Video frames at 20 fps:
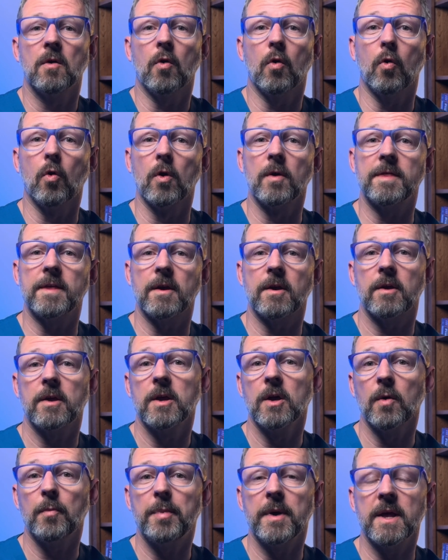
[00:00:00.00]
or that your
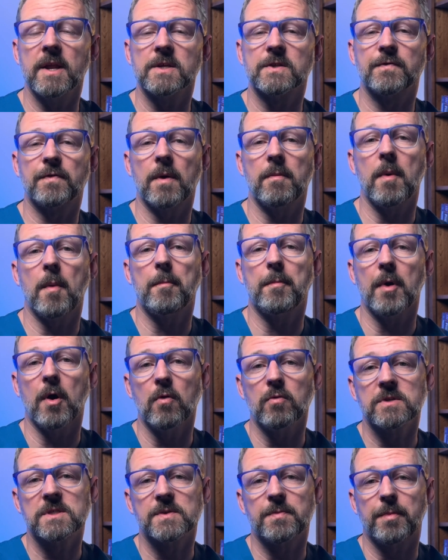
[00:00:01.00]
heel pain is from a
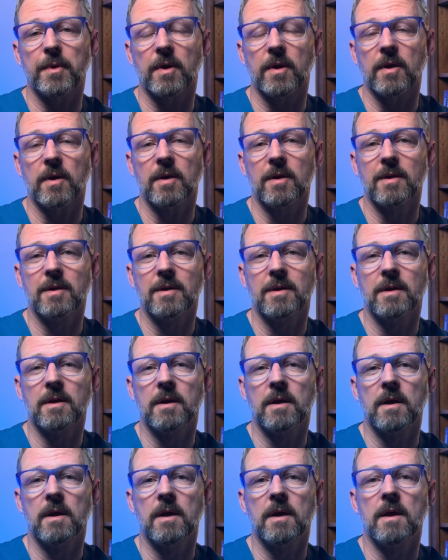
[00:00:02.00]
bone spur,
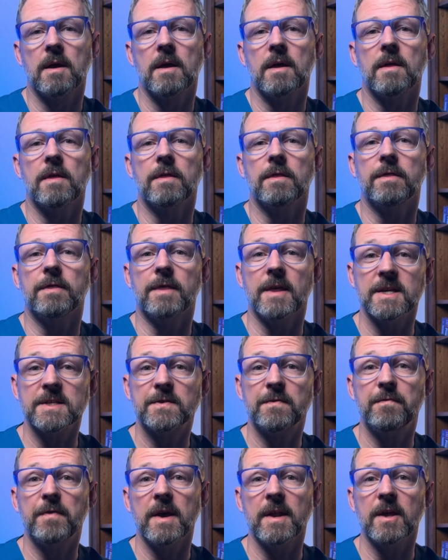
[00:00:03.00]
this
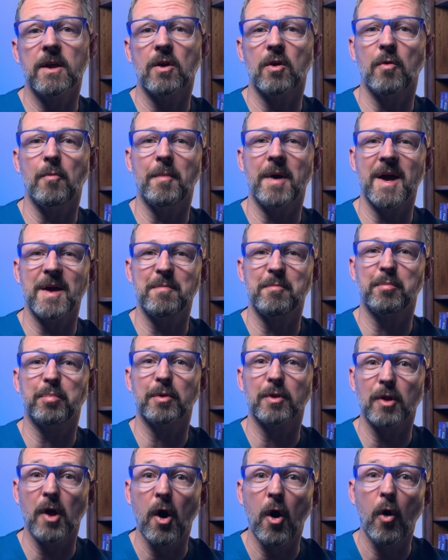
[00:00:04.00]
video might
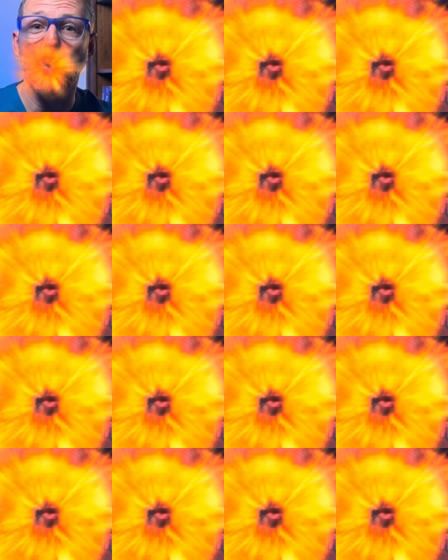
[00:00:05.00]
blow